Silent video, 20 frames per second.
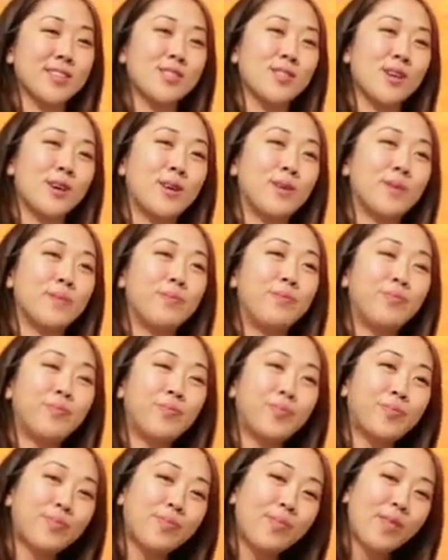So
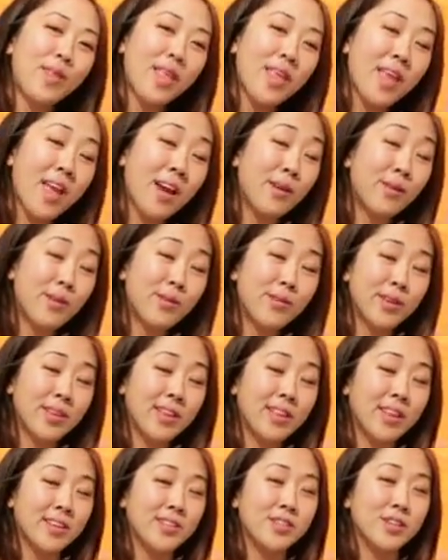I would really
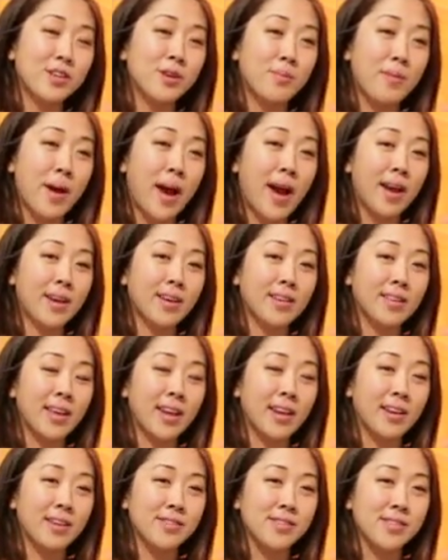like to go back
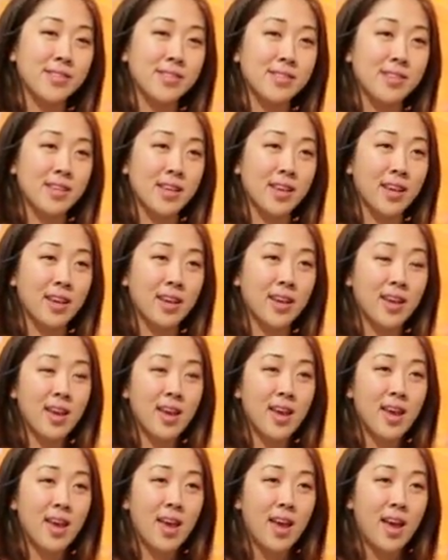later to see
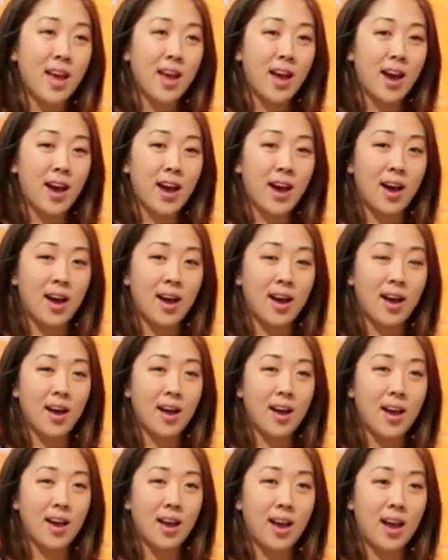
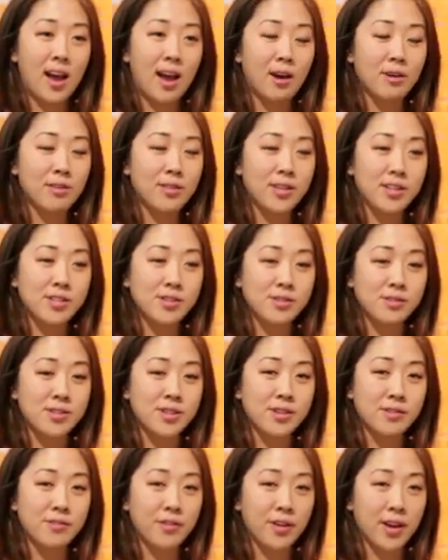how things are
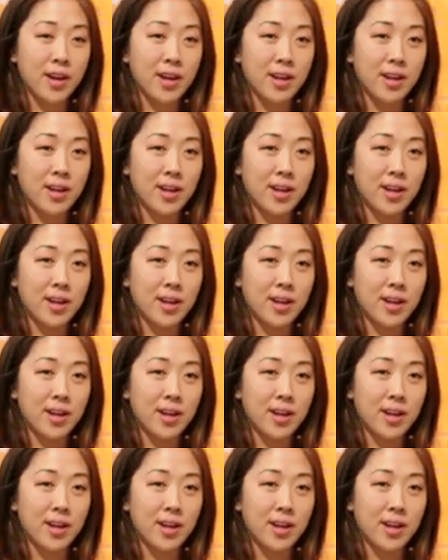different,